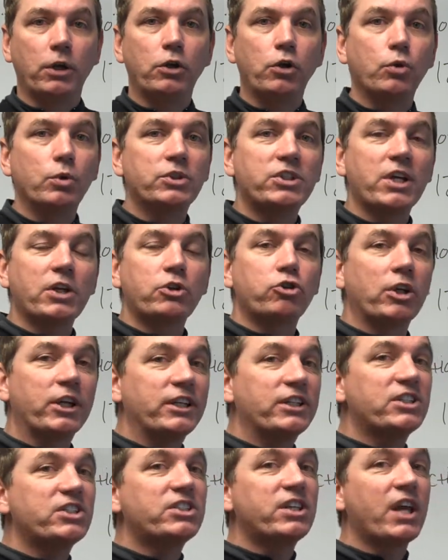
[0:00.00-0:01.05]
you essentially
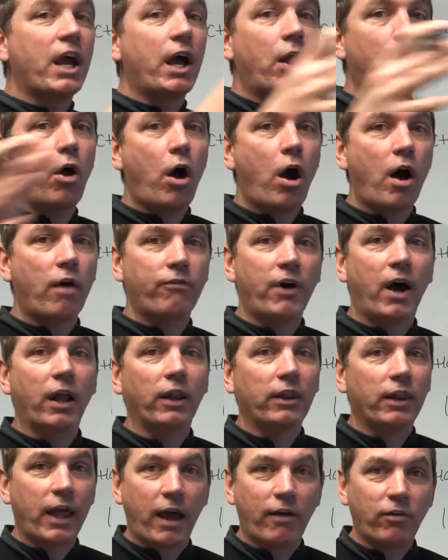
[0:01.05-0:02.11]
sell off
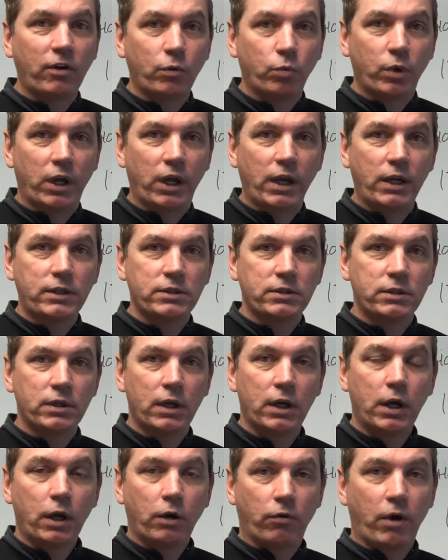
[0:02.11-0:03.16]
11 weeks,
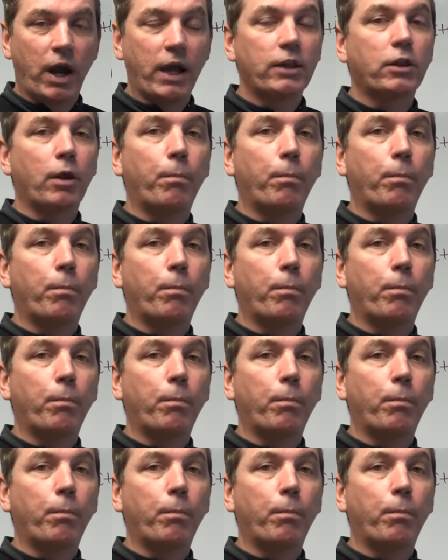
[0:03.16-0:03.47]
right?